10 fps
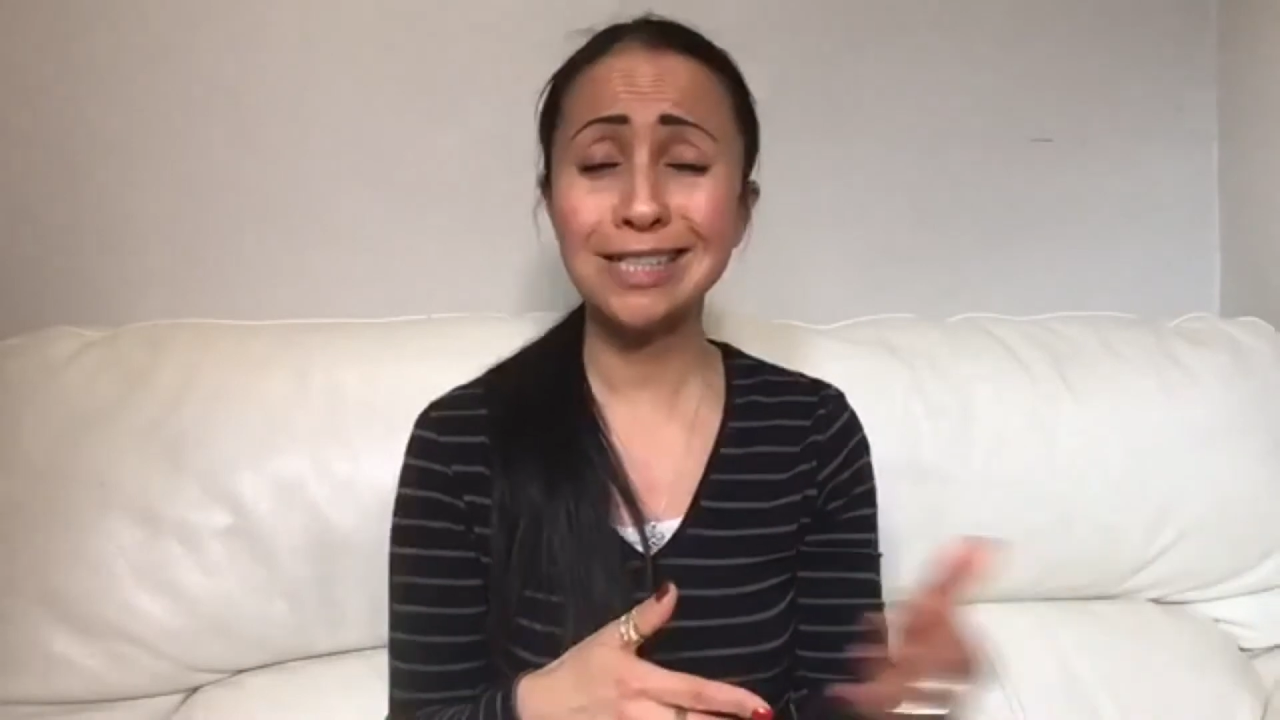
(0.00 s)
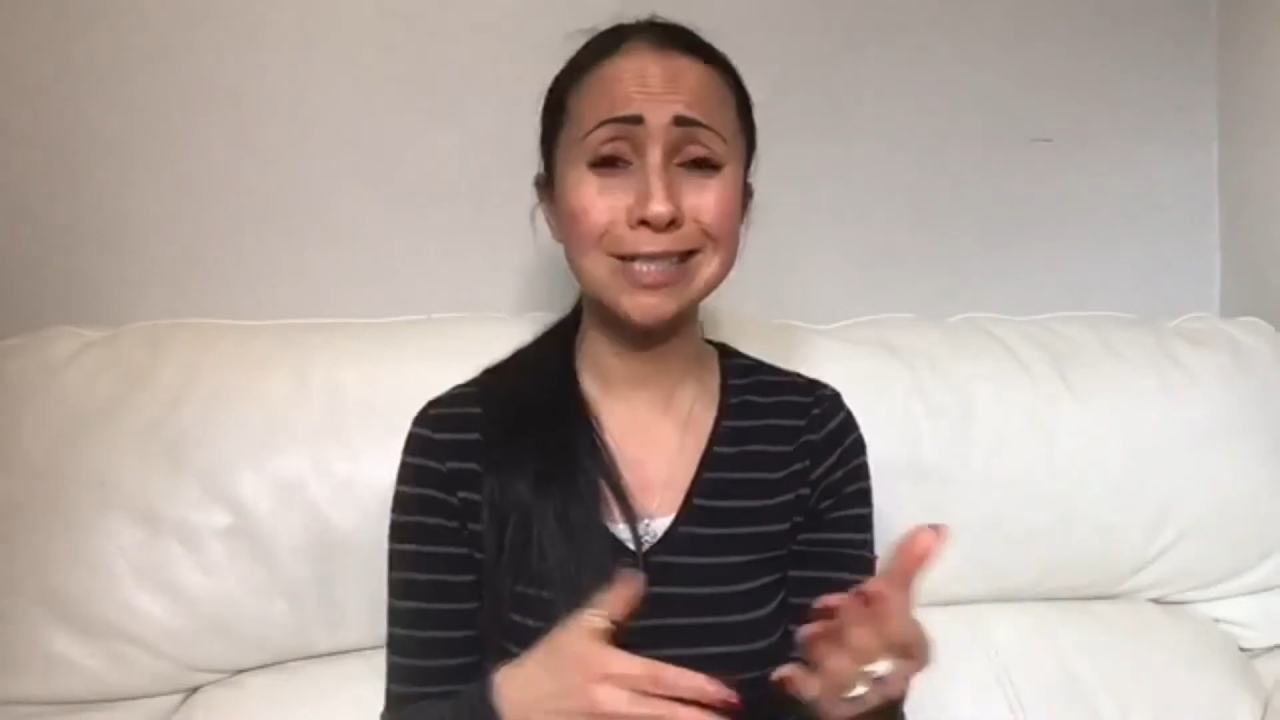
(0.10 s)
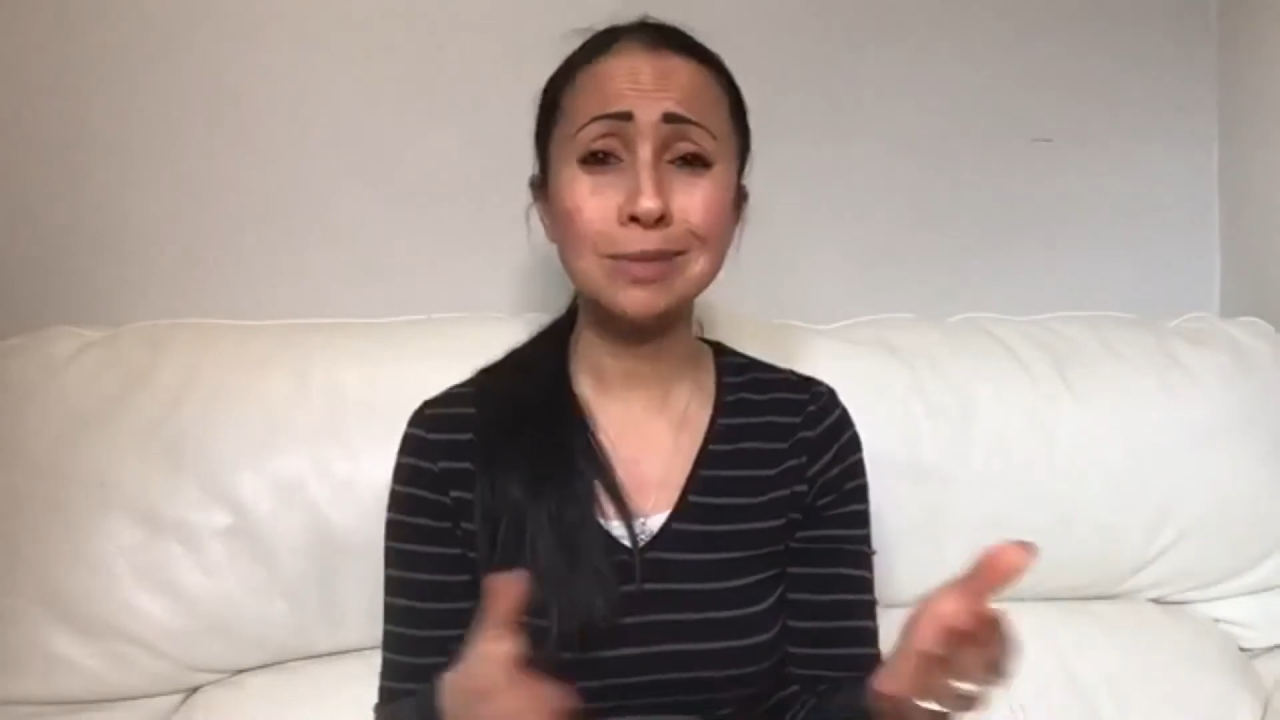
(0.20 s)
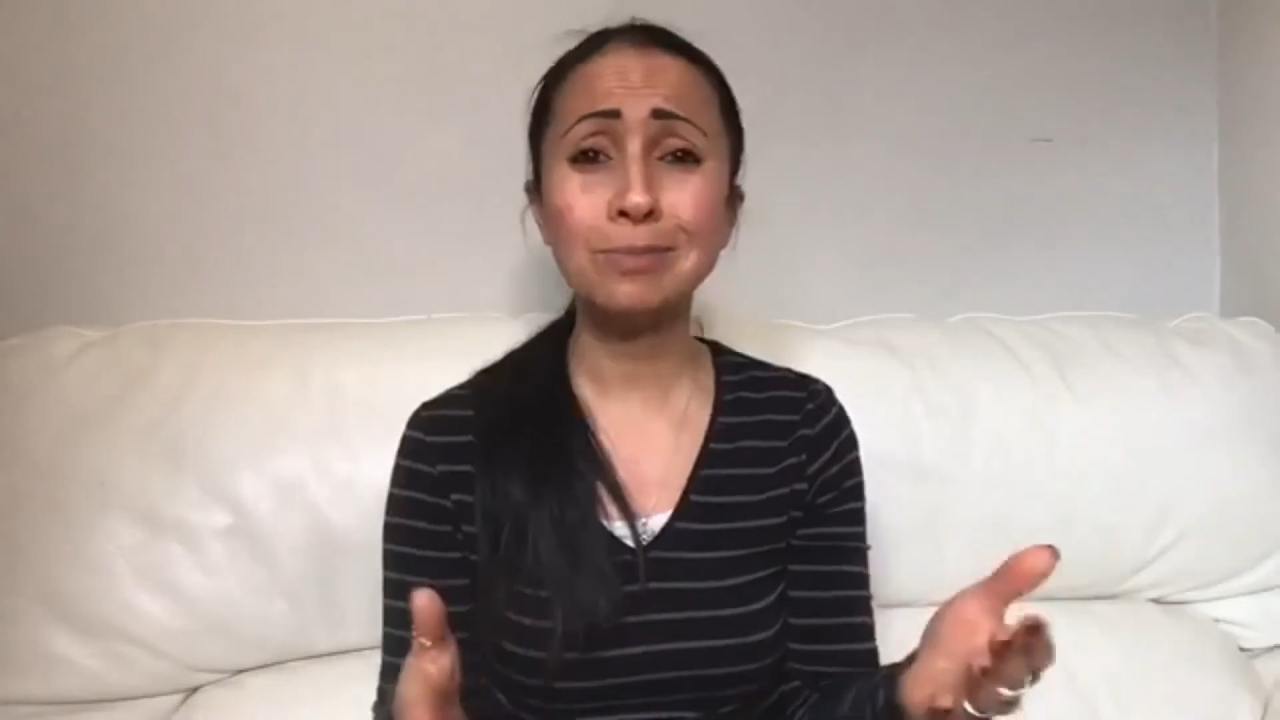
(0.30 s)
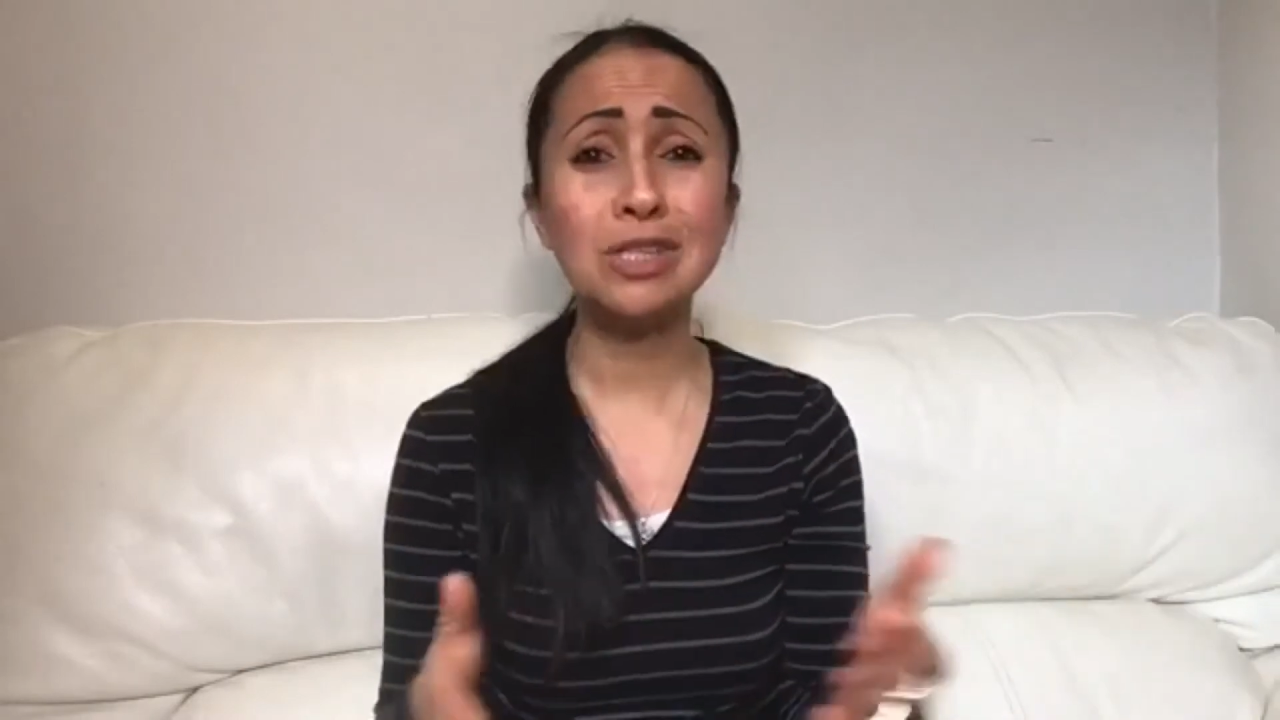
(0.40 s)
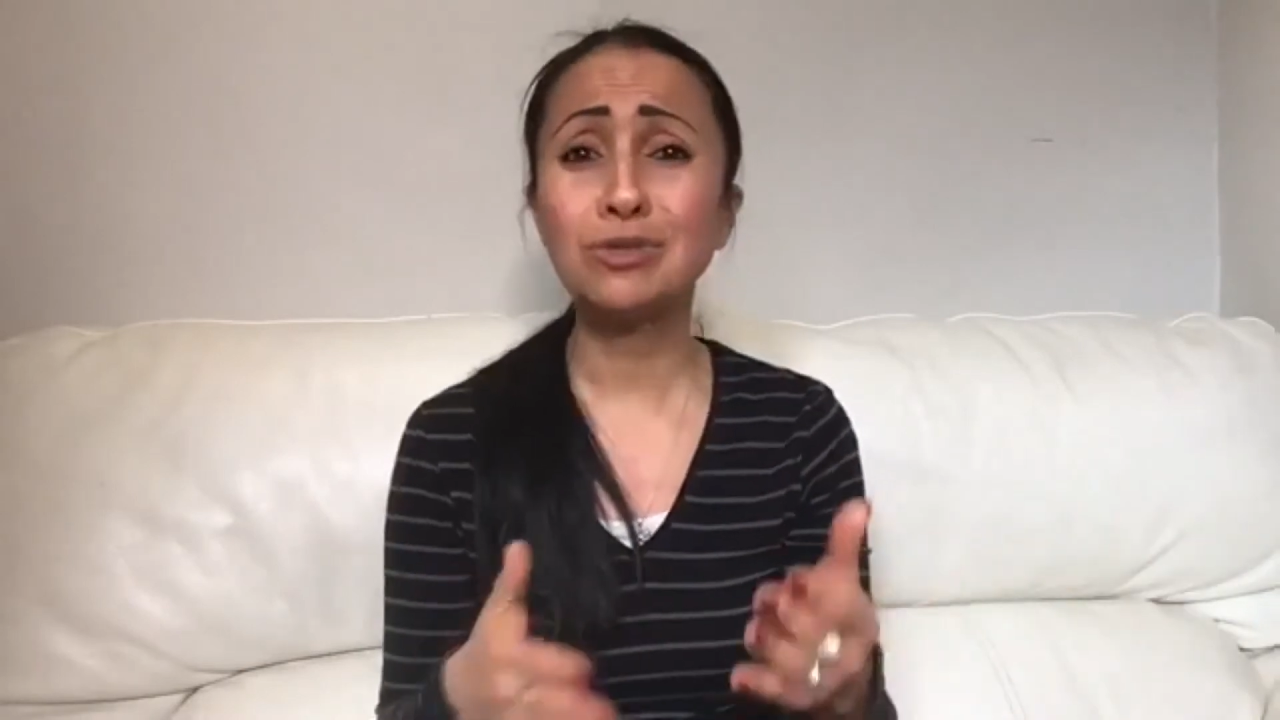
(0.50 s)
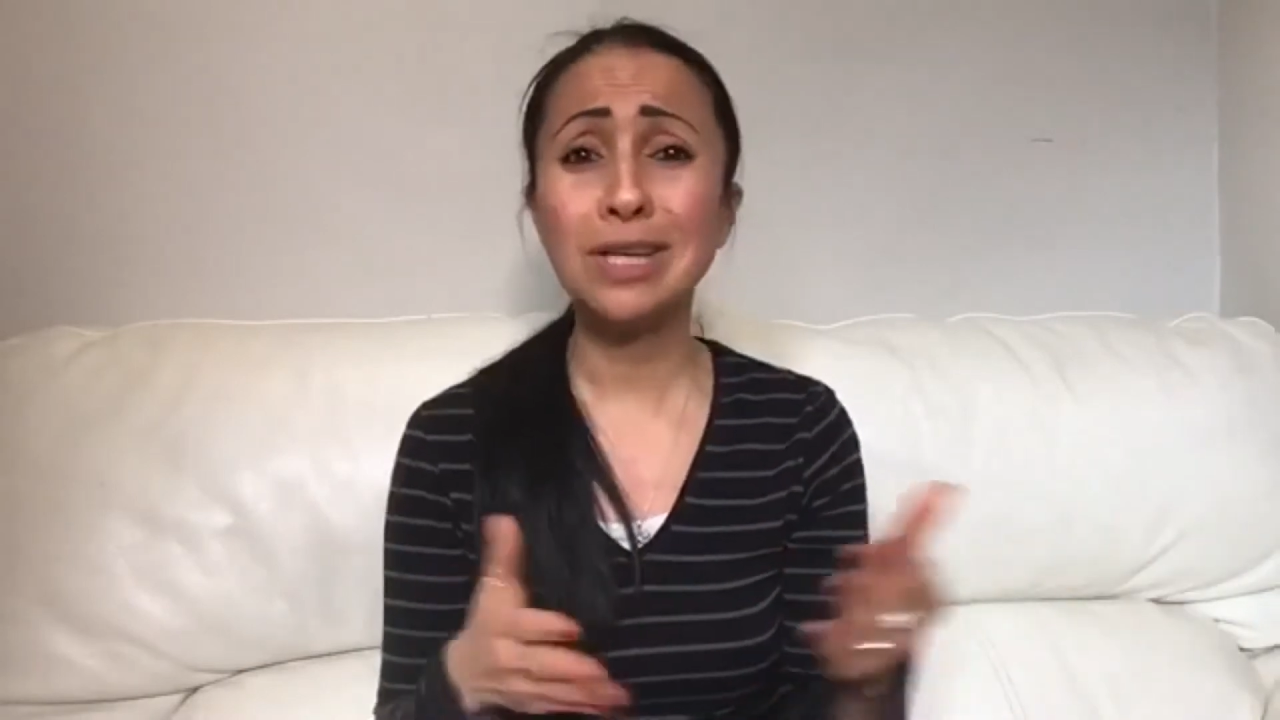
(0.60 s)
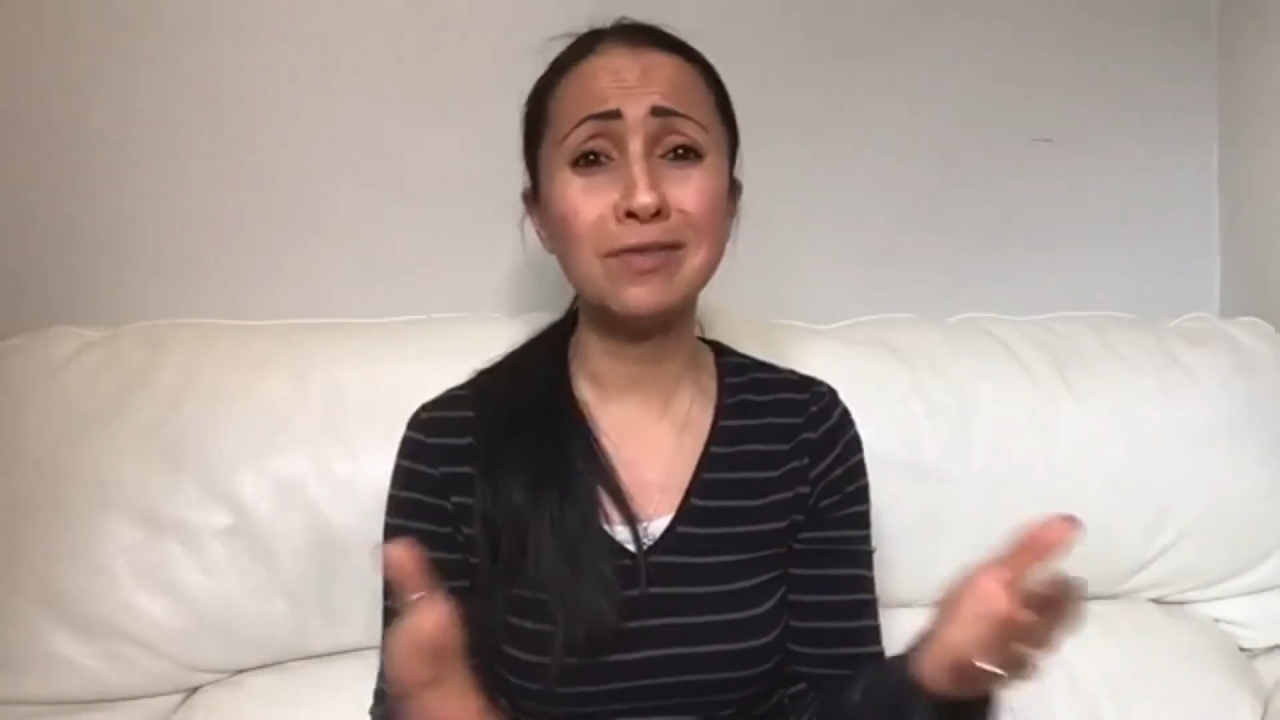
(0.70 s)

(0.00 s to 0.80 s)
It doesn't mean you'll